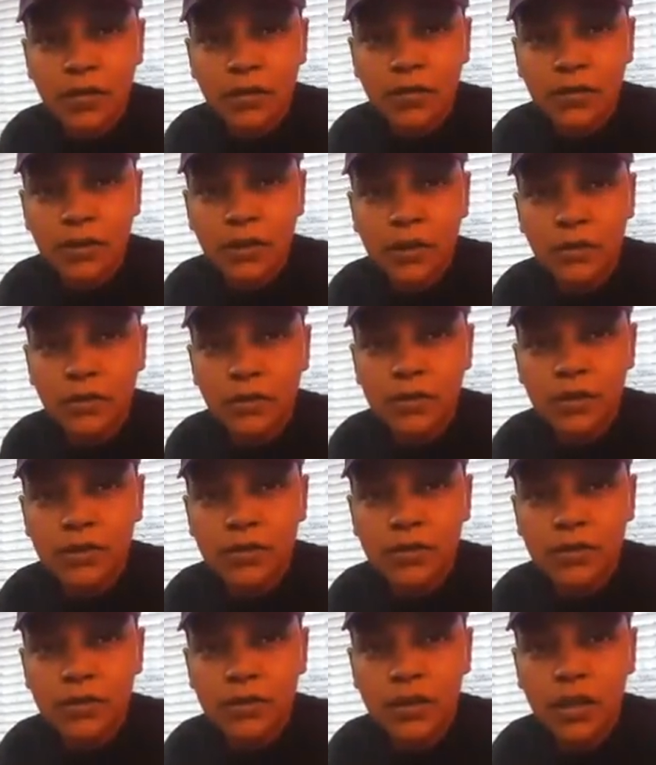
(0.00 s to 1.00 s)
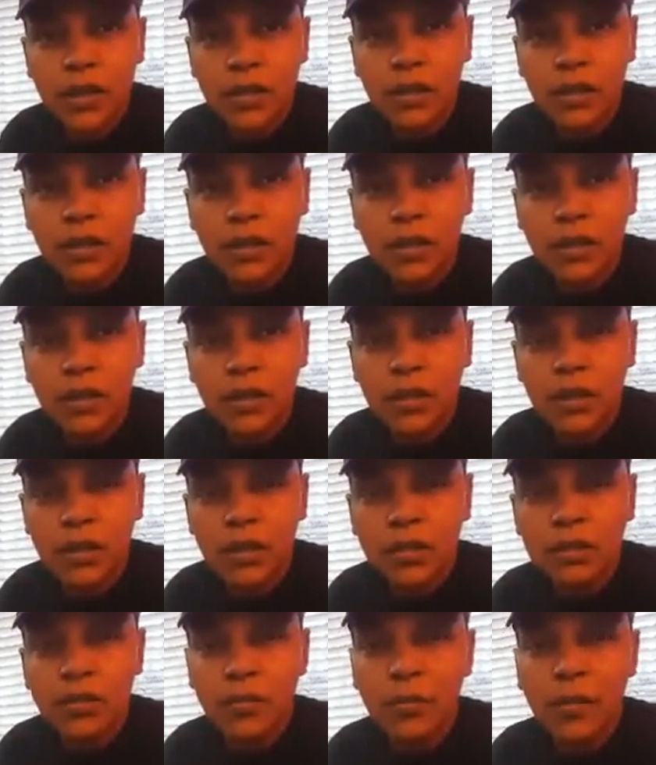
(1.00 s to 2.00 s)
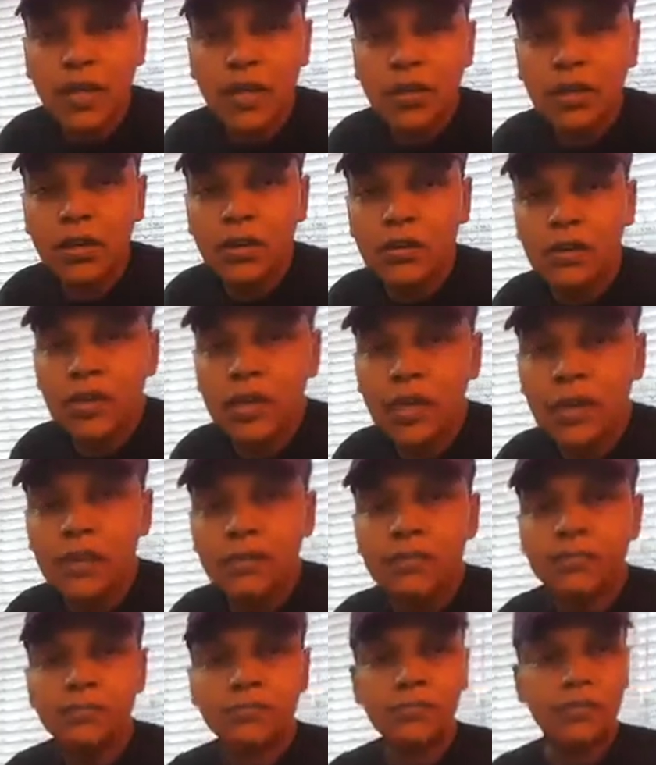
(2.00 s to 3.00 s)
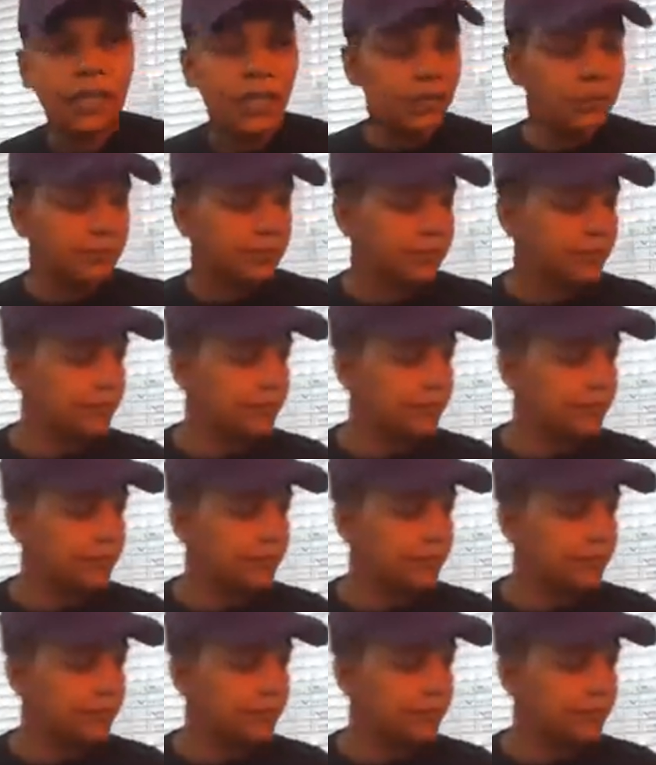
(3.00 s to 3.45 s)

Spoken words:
Hold on, what did you say? Your mango, yeah, yep.